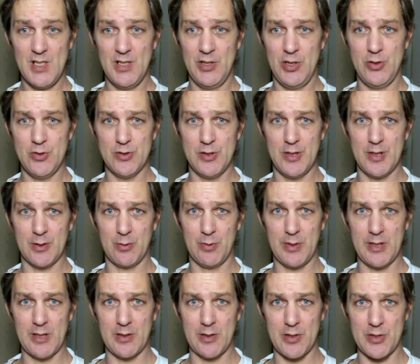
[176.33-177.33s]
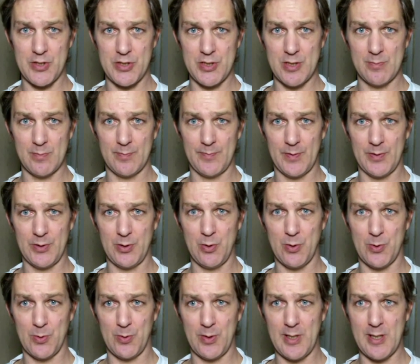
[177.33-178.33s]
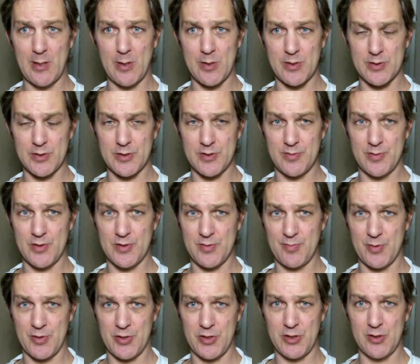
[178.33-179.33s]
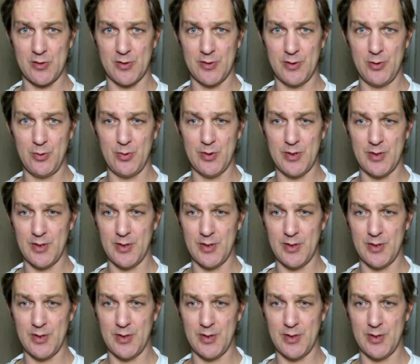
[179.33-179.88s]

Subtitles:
Usually I go down there and shovel for 2 or 3 hours, and this machine will do